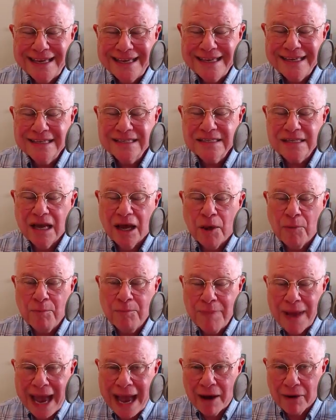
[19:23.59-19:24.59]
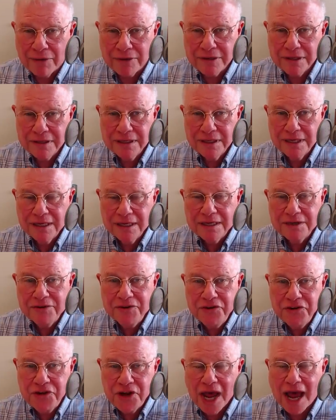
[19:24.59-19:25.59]
is about
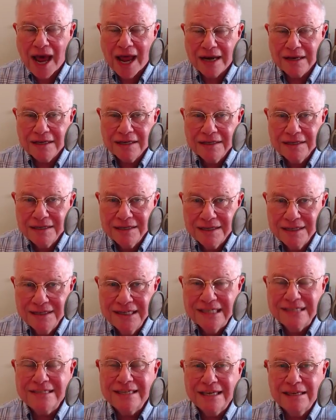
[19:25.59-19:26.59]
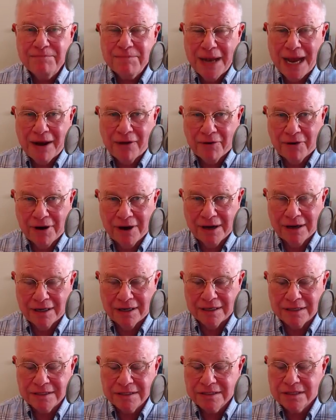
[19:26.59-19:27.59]
not disempowering
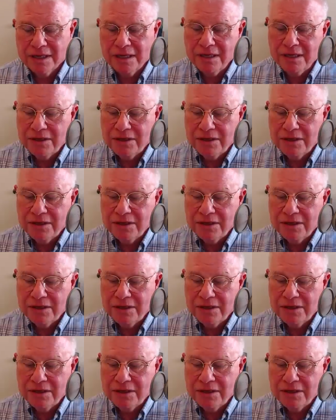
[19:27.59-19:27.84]
us